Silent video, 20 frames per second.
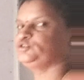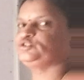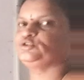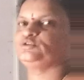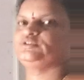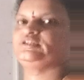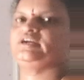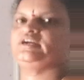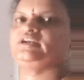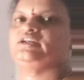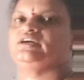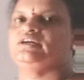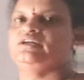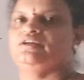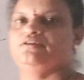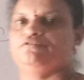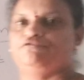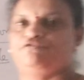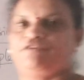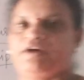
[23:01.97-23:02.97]
to show that
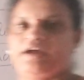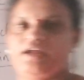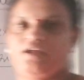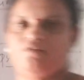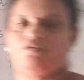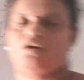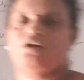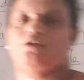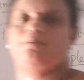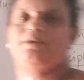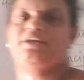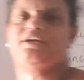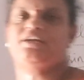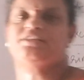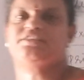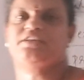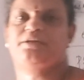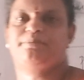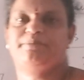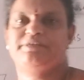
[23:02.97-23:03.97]
5
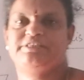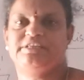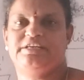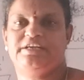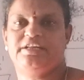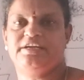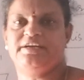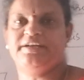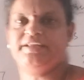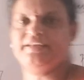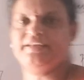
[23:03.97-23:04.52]
orbitals are present in